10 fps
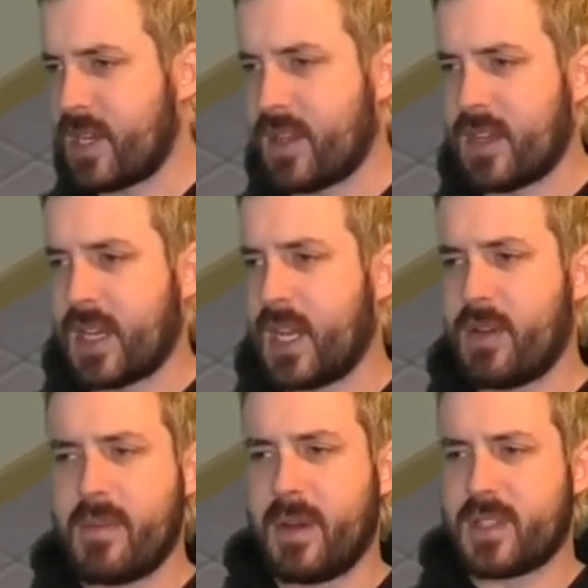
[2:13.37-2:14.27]
I think,
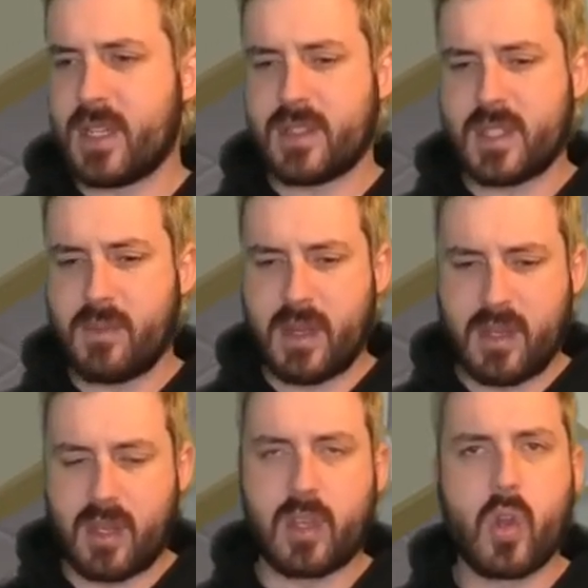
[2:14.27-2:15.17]
anyway, but somewhere
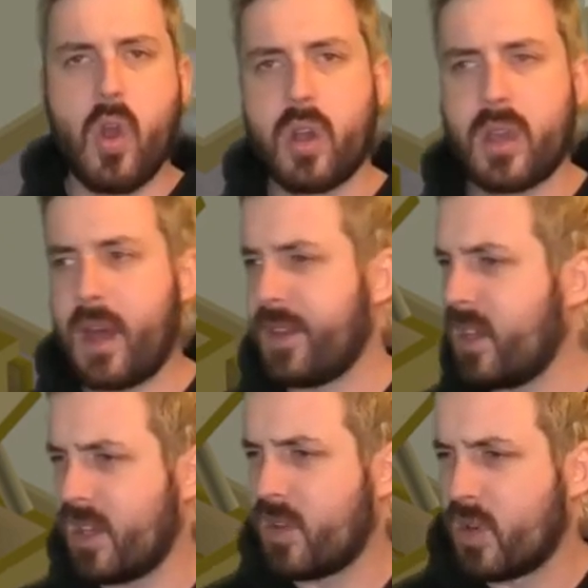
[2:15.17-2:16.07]
you can cook. I think
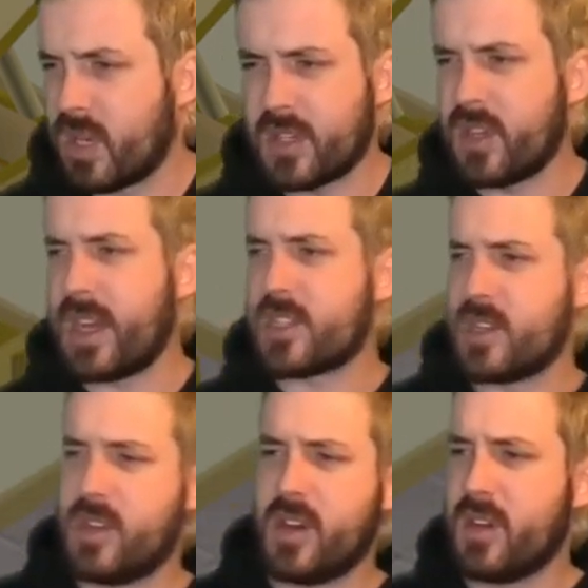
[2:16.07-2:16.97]
you can cook, I don't
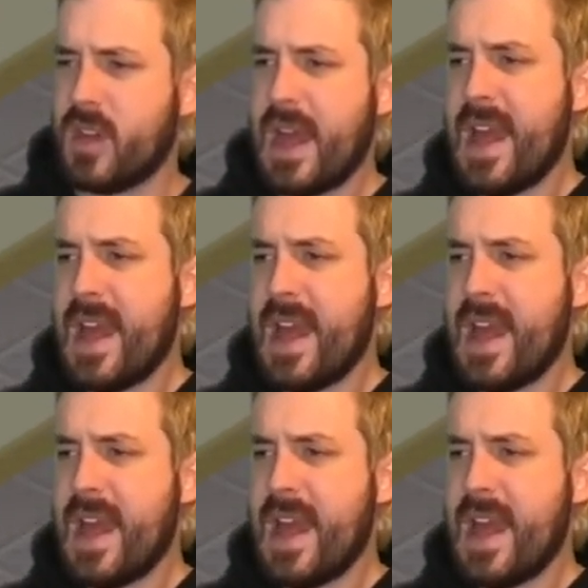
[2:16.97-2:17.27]
actually know.